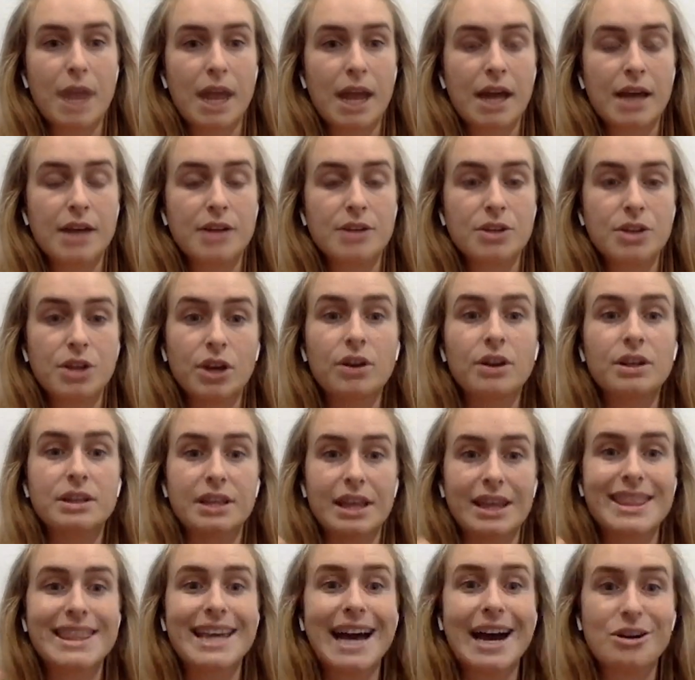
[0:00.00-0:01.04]
And
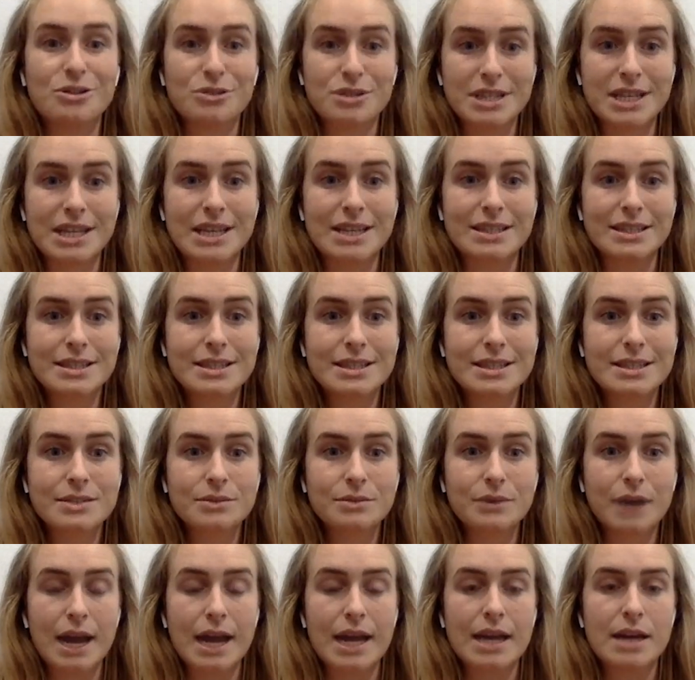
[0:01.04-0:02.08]
they're in the
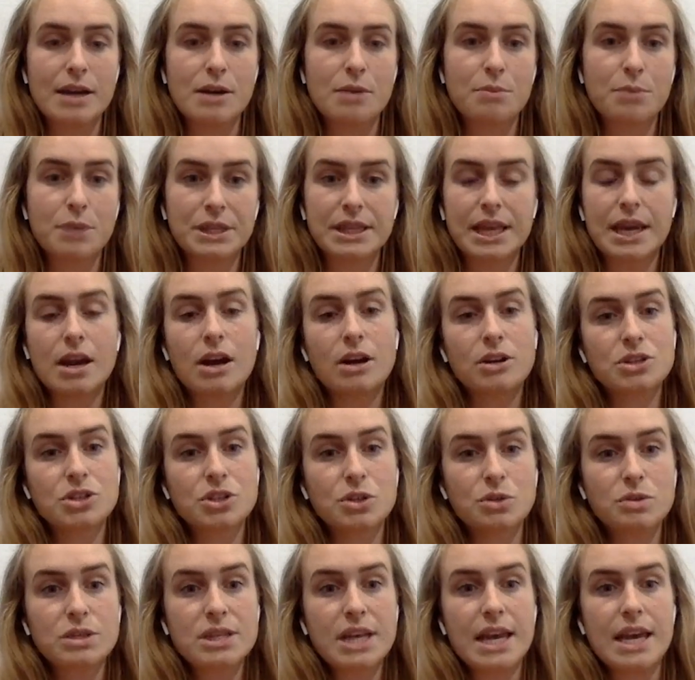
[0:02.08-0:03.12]
thousands, right? But they
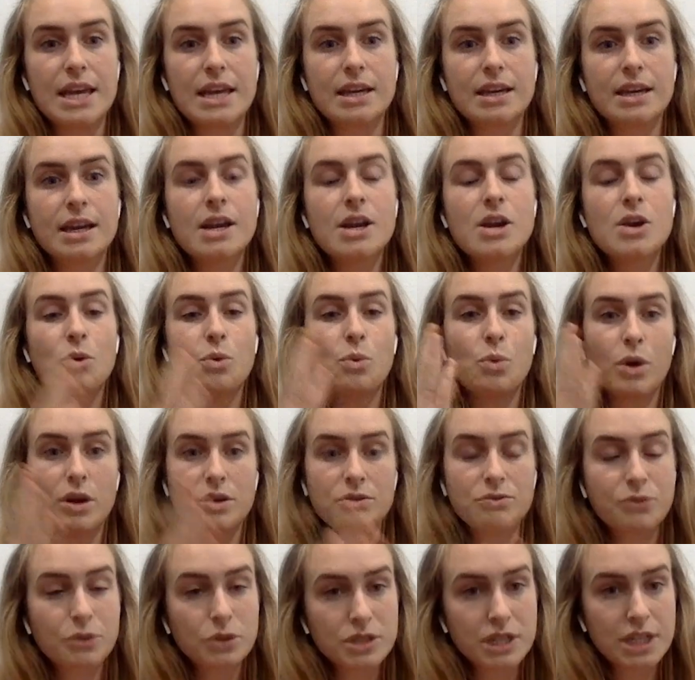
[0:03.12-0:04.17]
also take
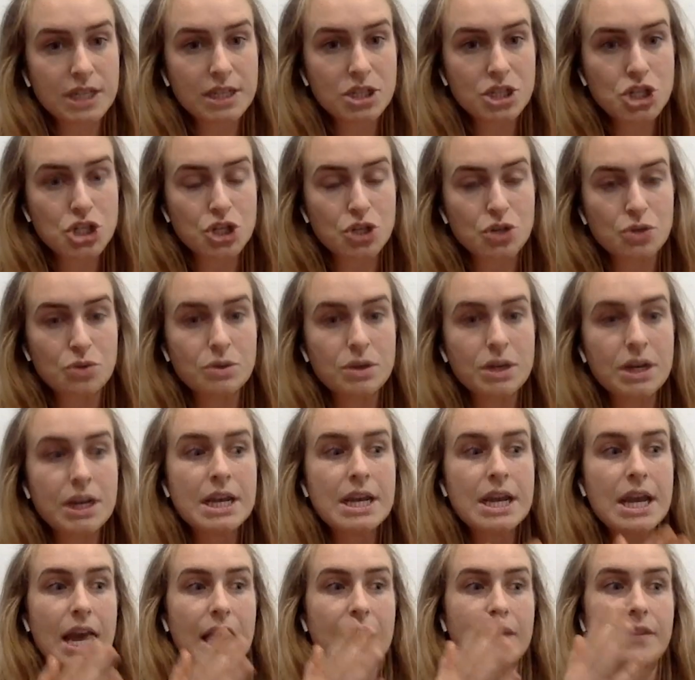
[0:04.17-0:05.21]
1 full day to shoot.
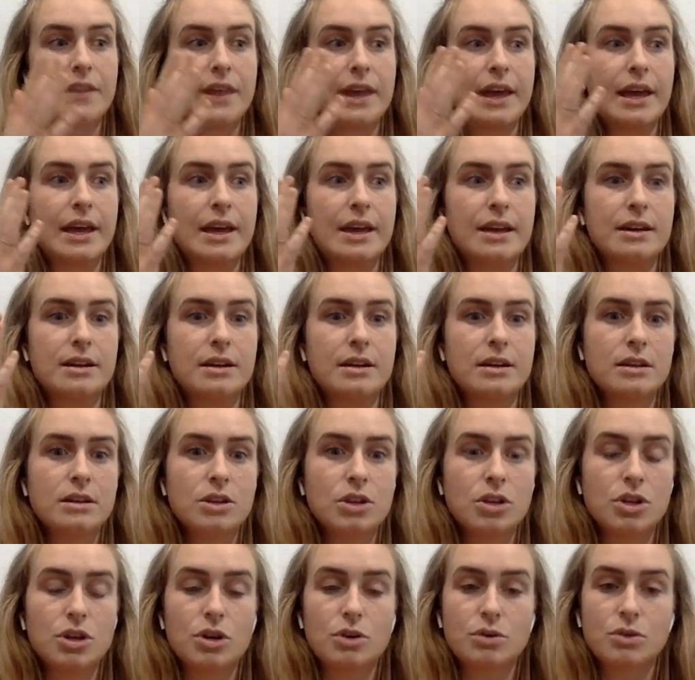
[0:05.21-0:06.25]
And
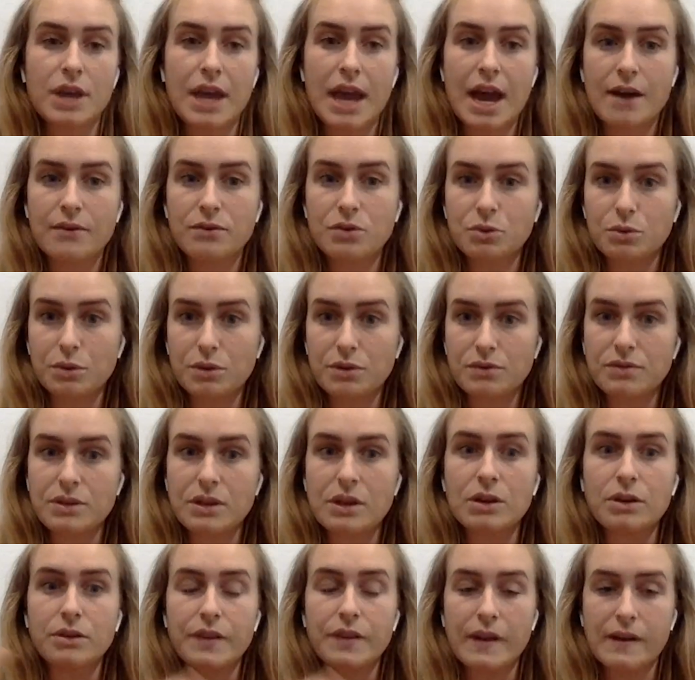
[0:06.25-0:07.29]
then, you know, they have the
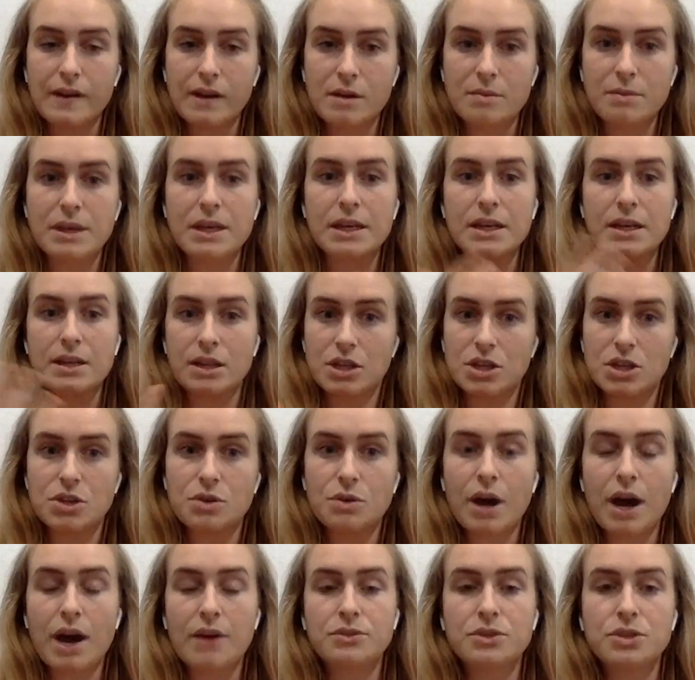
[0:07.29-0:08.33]
reveal, they come in, and
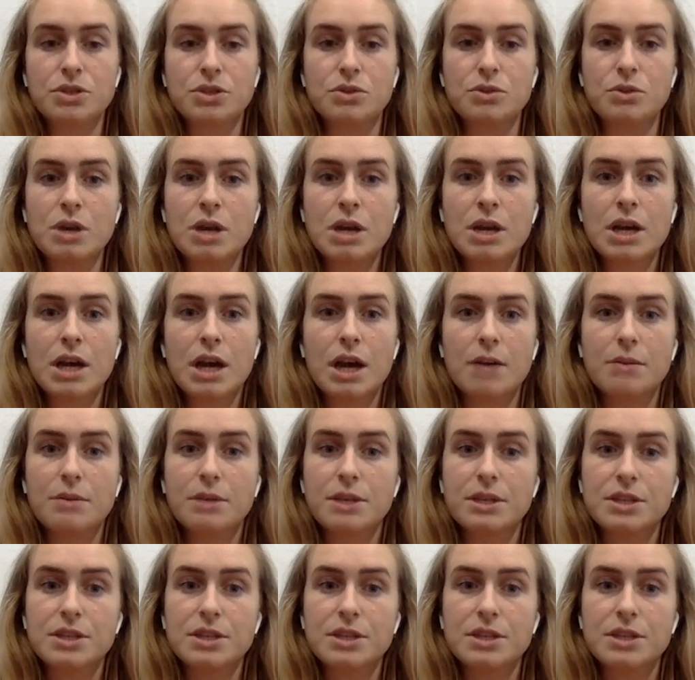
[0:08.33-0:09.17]
then you have to